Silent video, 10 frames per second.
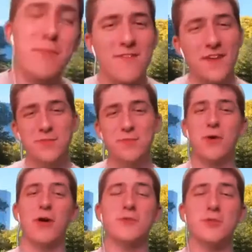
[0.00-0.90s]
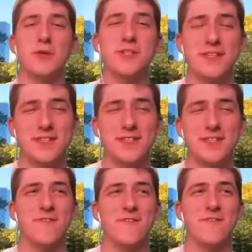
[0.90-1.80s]
Facebook are so much easier
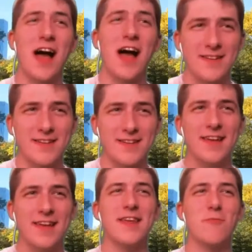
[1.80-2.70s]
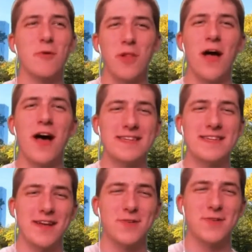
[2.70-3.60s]
to find than replies
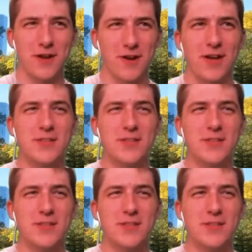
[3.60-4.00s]
on Twitter.